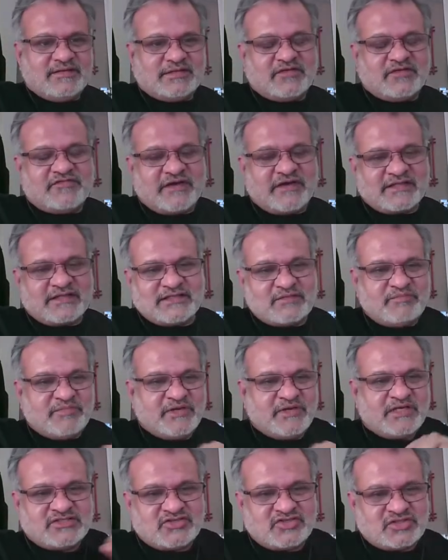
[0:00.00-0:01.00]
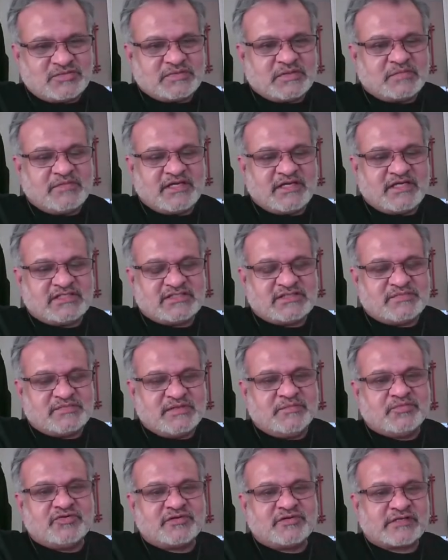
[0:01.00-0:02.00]
The fact that based on those publications,
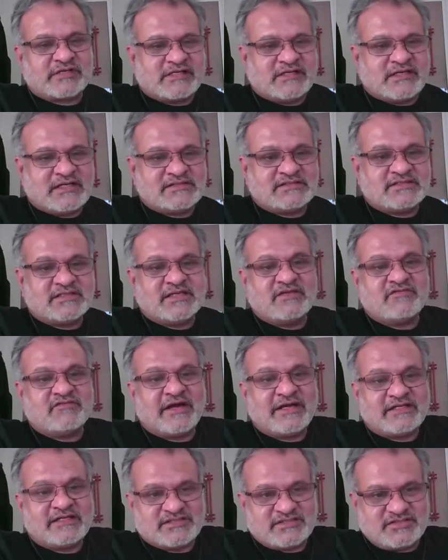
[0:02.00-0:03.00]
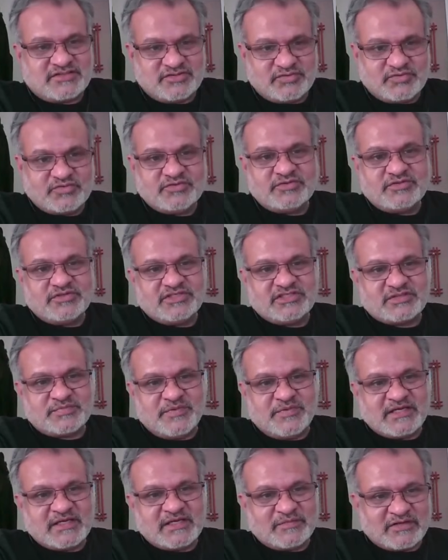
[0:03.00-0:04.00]
people recognize and invite us to
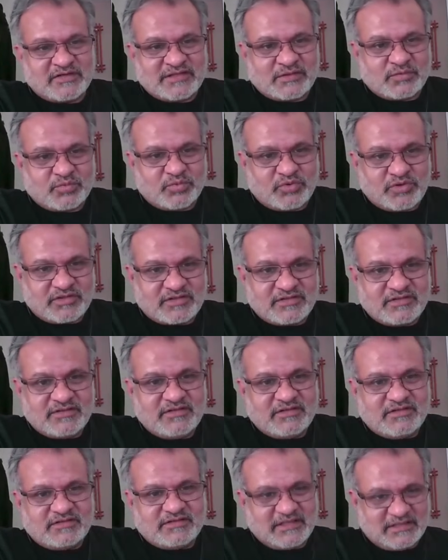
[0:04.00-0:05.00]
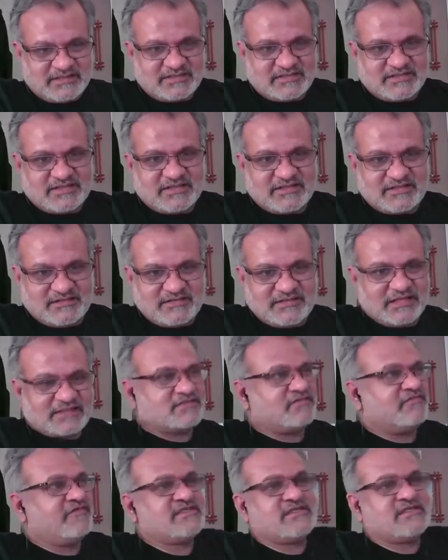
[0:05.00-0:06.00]
speak about that work.
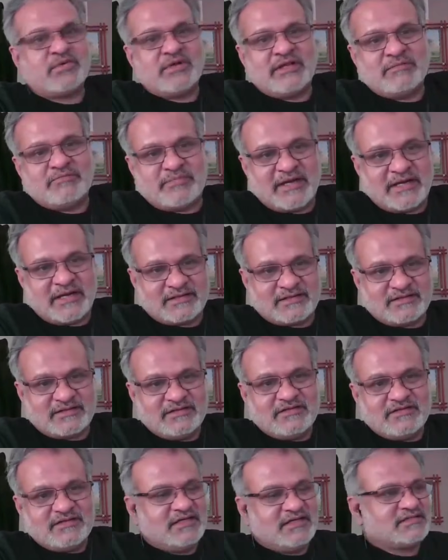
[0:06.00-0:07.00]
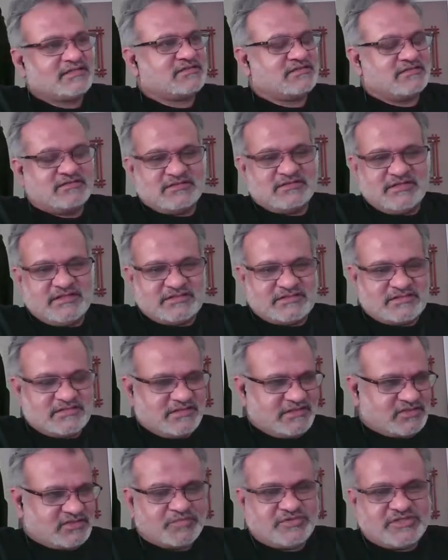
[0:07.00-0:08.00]
That's visible impact. It's
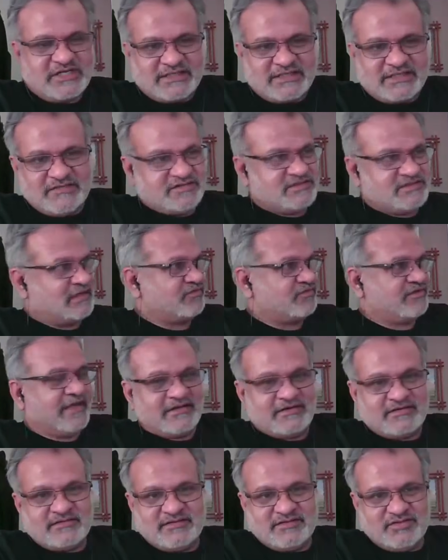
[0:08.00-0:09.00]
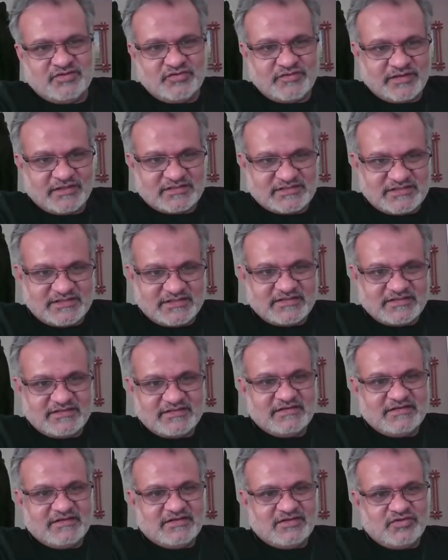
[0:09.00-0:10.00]
objective. It's out there. You can
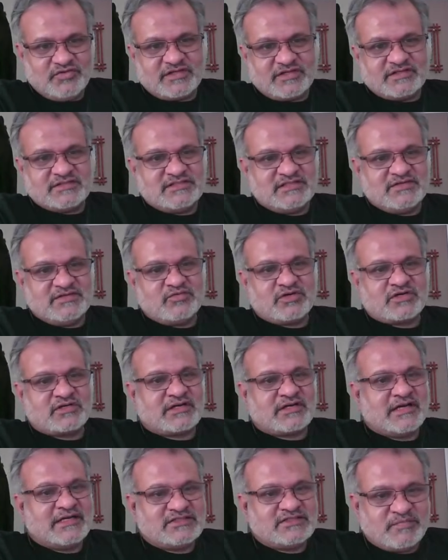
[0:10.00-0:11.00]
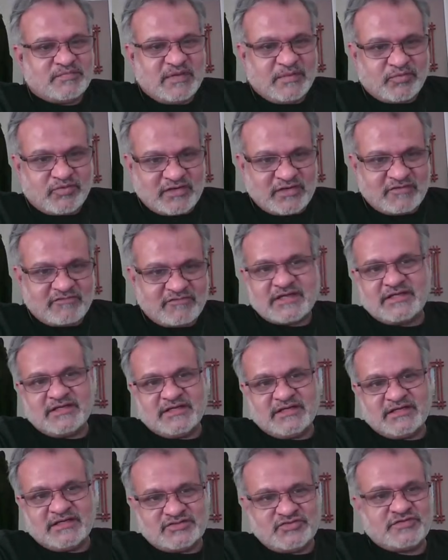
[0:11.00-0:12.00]
see what kinds of people are
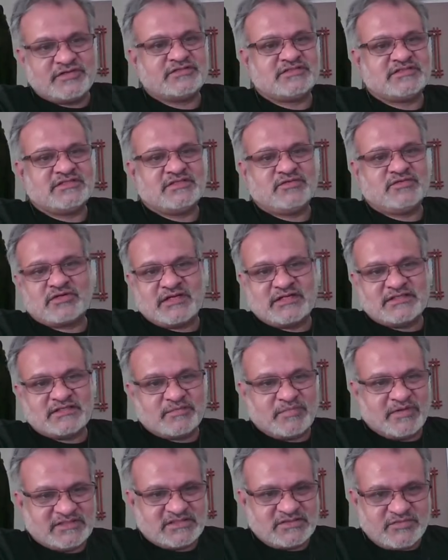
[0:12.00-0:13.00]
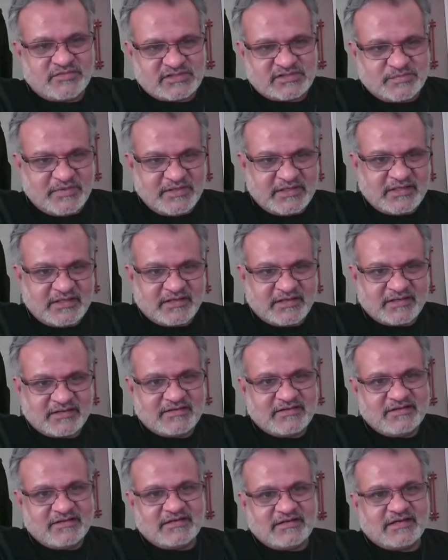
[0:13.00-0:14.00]
inviting us. You can see what kind of places we're speaking
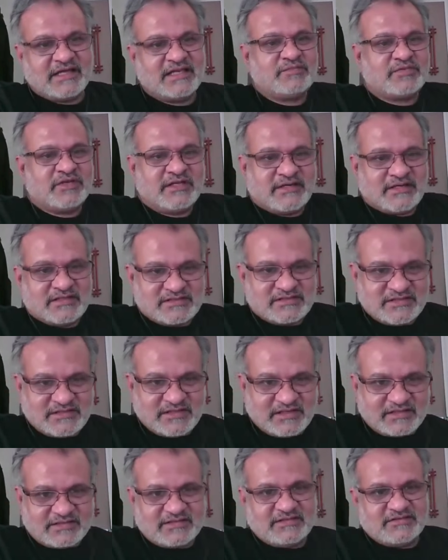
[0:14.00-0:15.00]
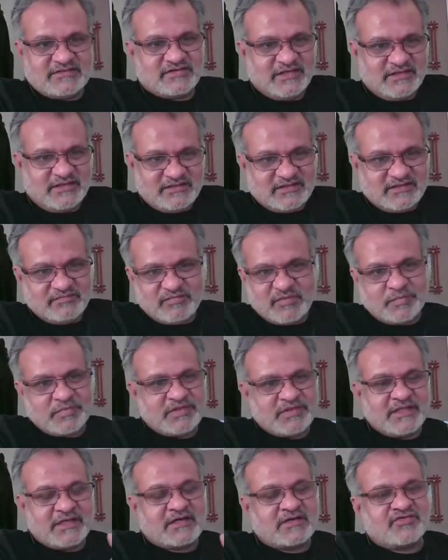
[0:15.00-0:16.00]
in. Anybody can see that, right?
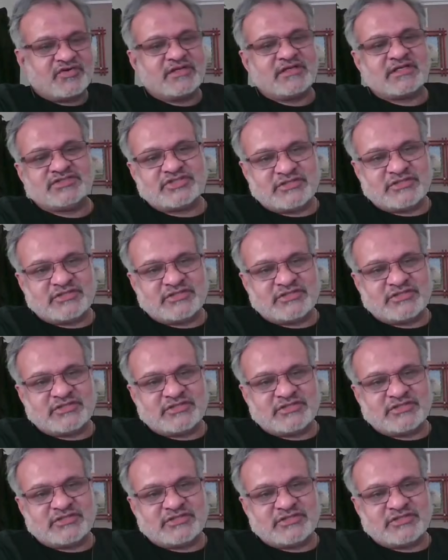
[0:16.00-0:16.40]
Maybe they can't read a